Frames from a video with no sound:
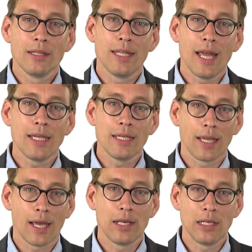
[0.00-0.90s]
they
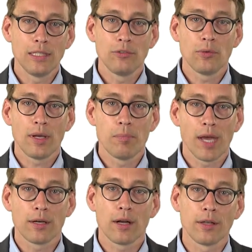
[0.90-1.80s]
can lead to a
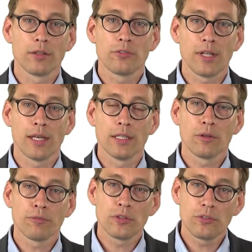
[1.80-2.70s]
better
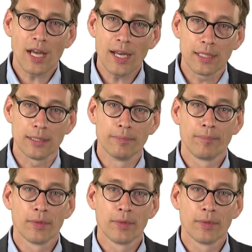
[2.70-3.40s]
understanding of society.